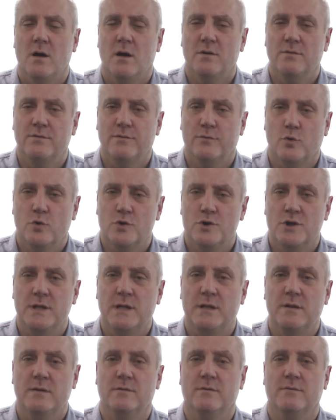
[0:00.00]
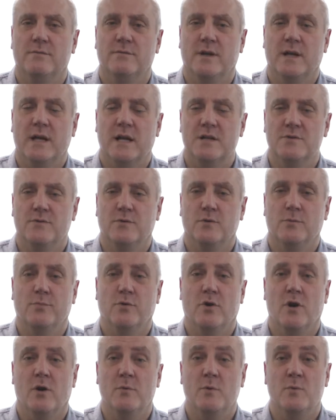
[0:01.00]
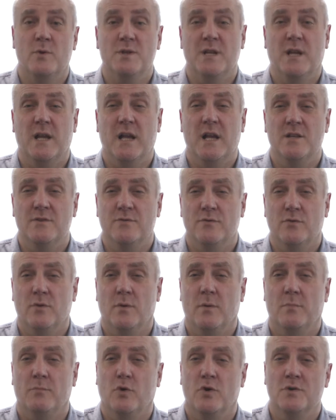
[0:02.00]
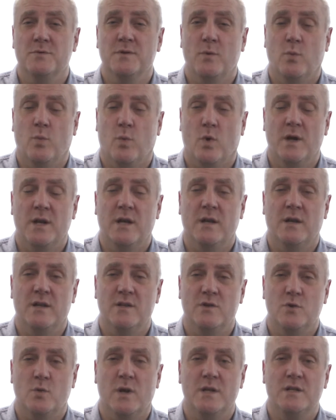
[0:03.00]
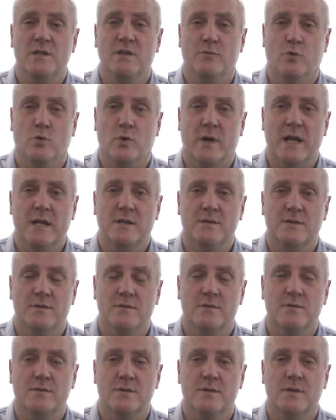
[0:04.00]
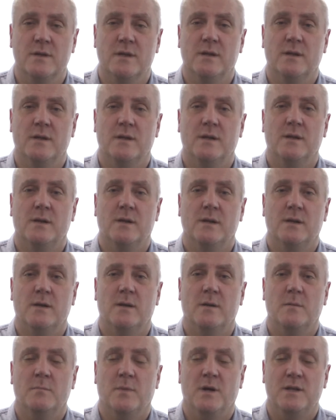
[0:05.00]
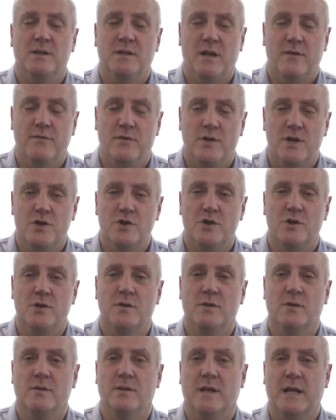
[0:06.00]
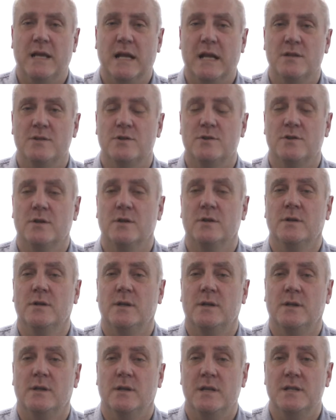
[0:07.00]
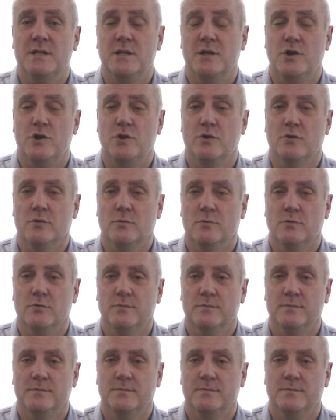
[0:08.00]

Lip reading: Unfortunately, for Cancer Unknown Primary, which accounts for approximately 1 in 20 of all cancers, by definition, the cancer is incurable.